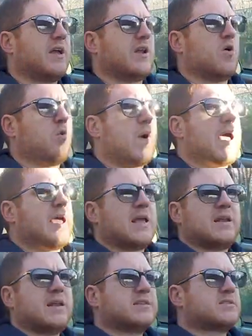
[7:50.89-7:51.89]
in a way,
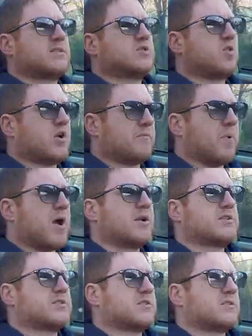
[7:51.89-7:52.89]
it needs to sort of punch,